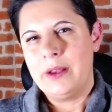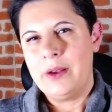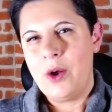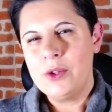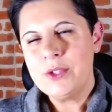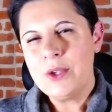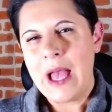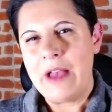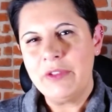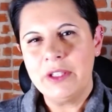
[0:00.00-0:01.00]
also
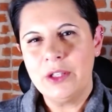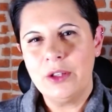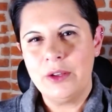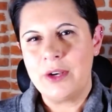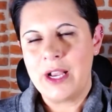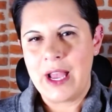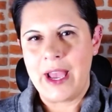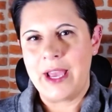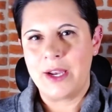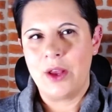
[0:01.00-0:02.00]
have a little look
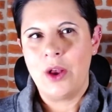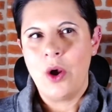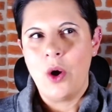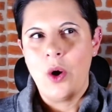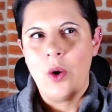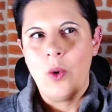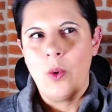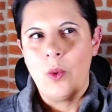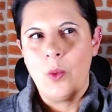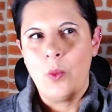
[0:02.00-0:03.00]
at
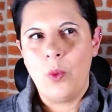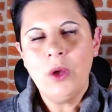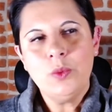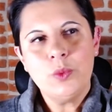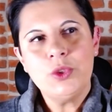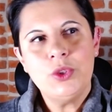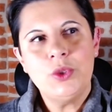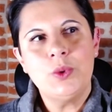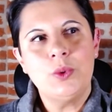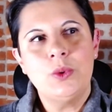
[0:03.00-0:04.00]
what would
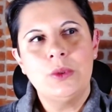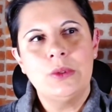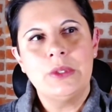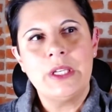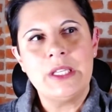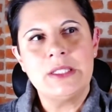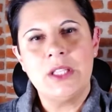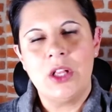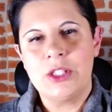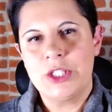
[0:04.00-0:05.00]
you
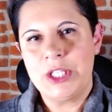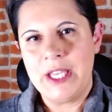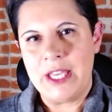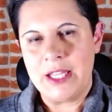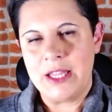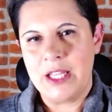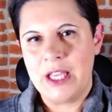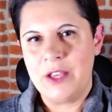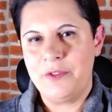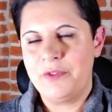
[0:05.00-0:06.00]
indulge in
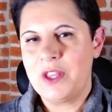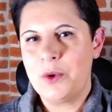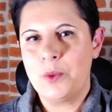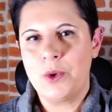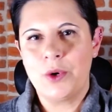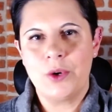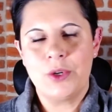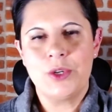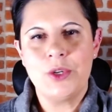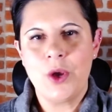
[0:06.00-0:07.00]
if there were
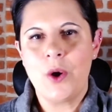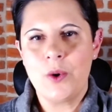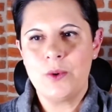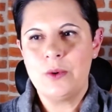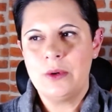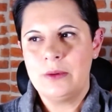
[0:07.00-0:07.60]
no